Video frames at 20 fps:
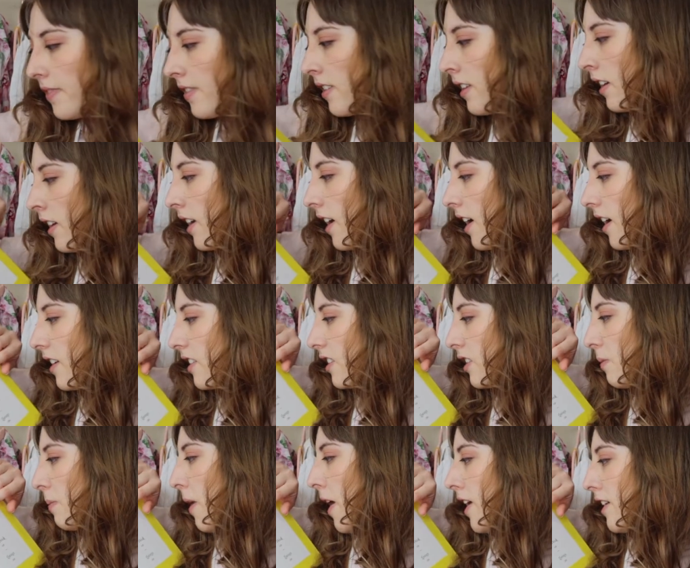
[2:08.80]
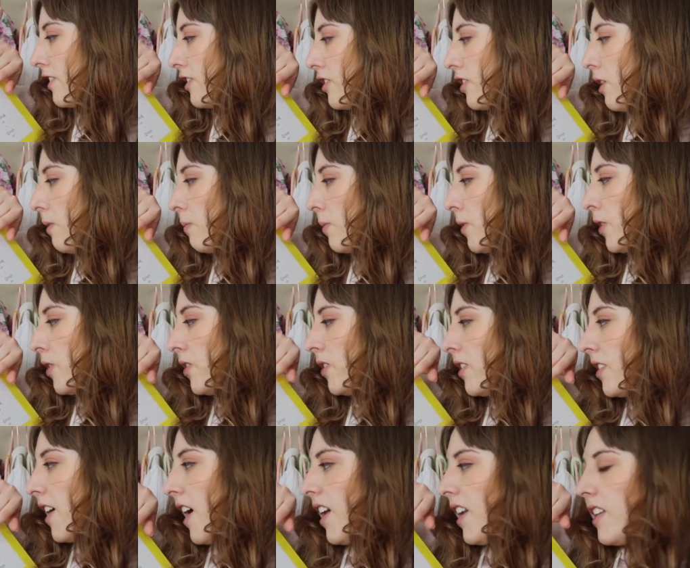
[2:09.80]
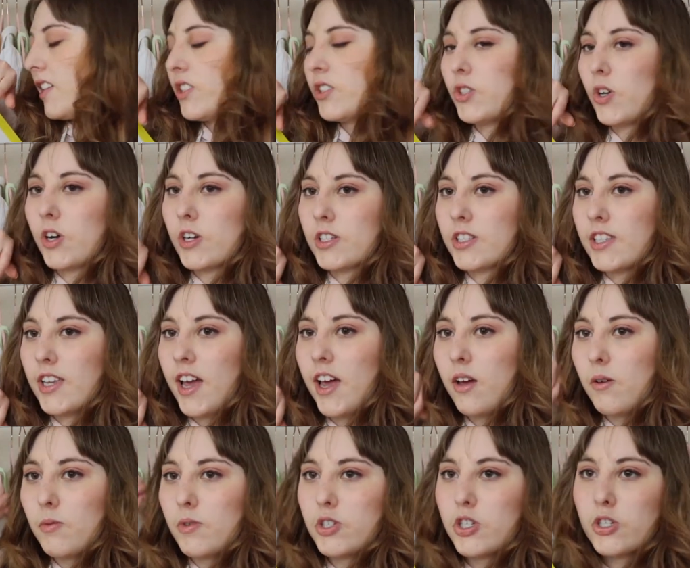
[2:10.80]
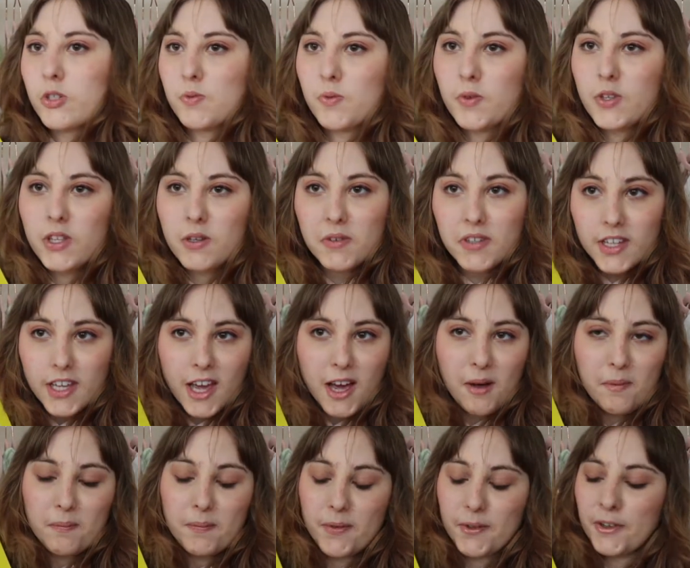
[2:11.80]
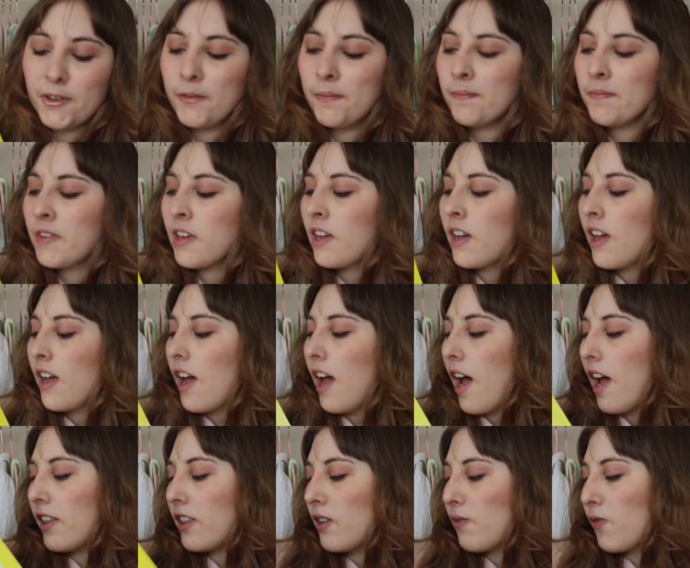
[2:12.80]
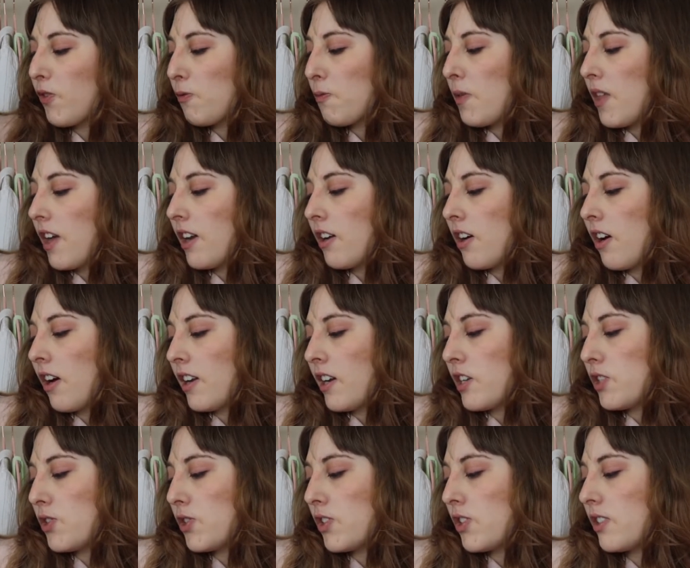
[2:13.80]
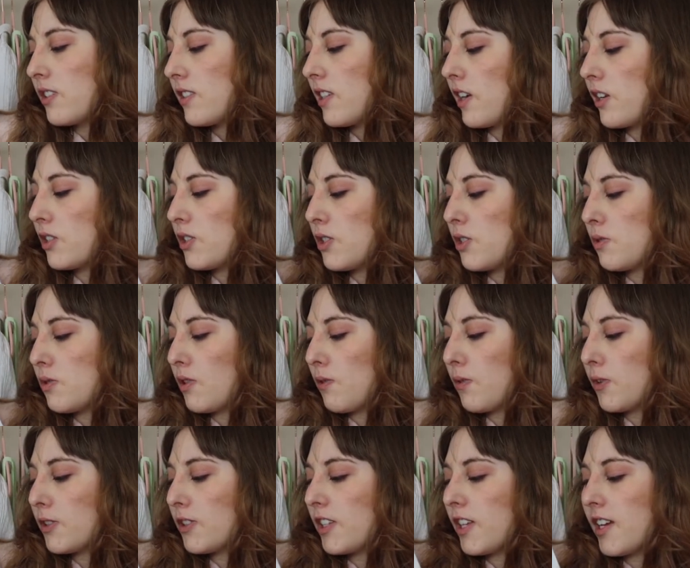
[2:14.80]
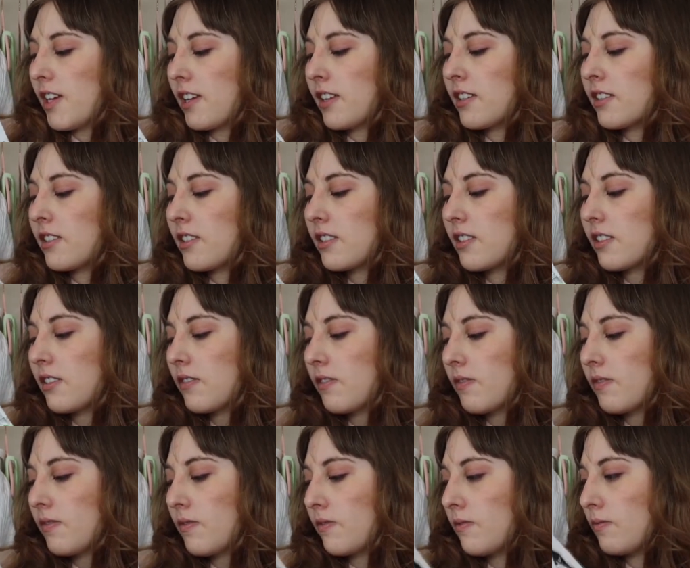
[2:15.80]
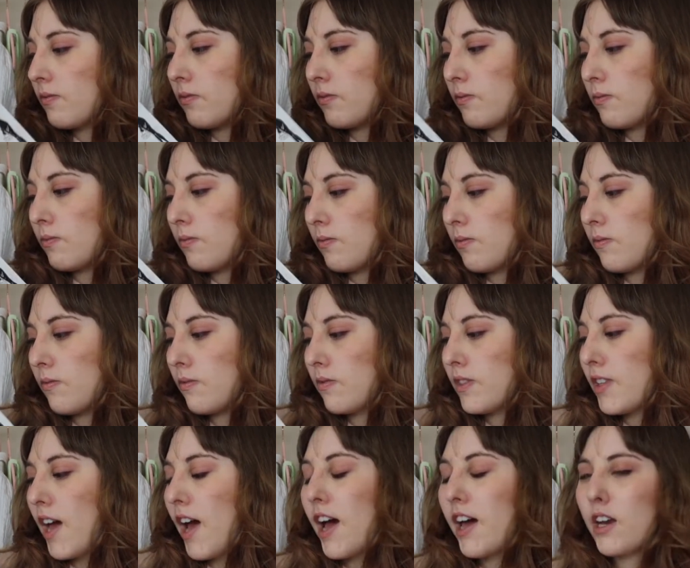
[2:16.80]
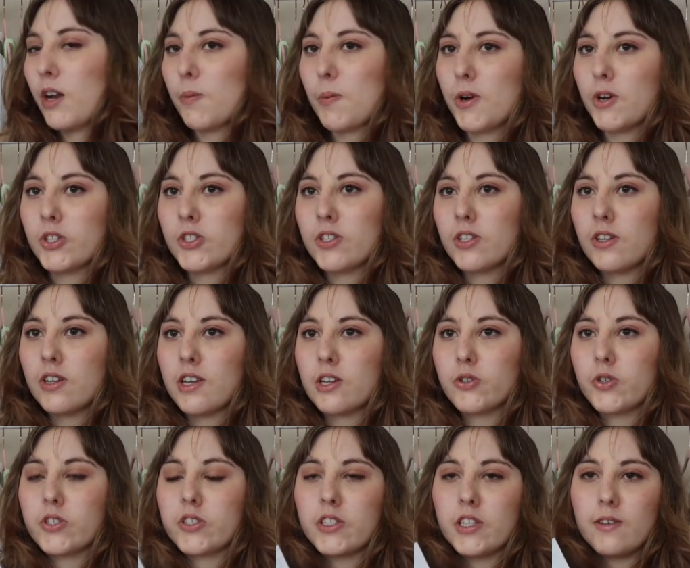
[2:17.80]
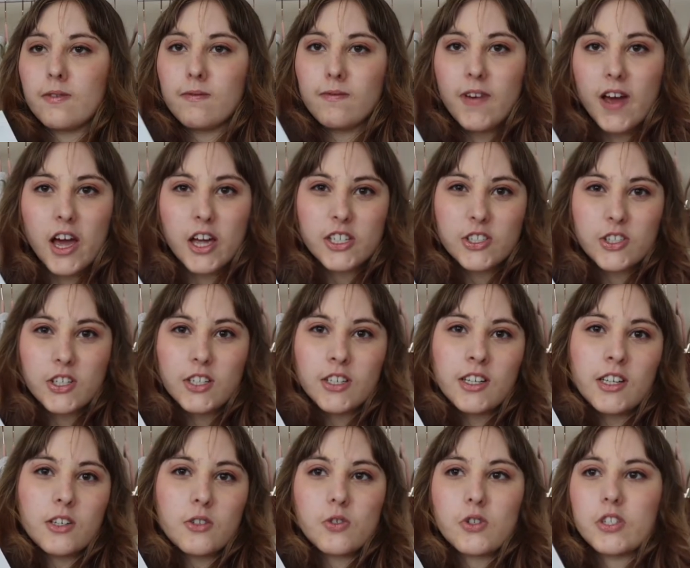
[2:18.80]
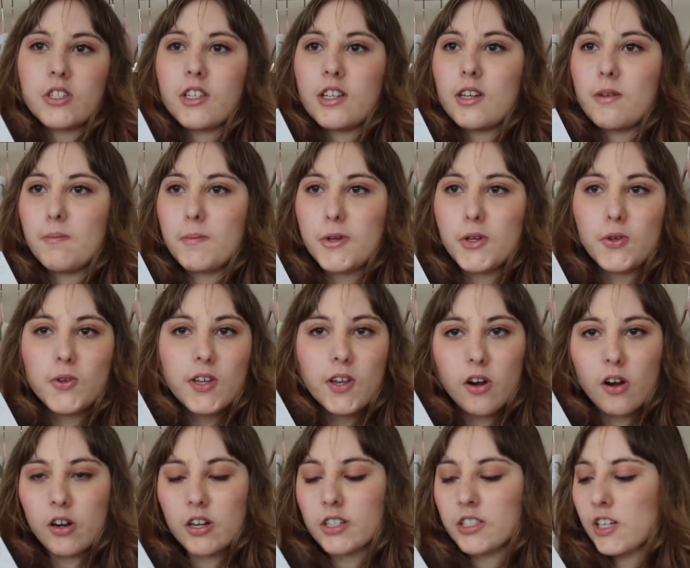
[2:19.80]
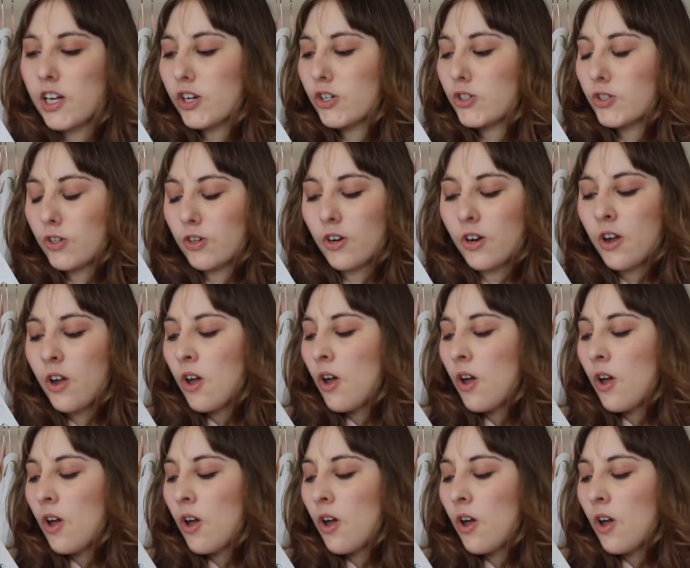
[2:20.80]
And it has the page numbers that it starts at, which is really helpful. And then from then on, it just tells you different things that a person interested in fashion, interested in beauty, architecture,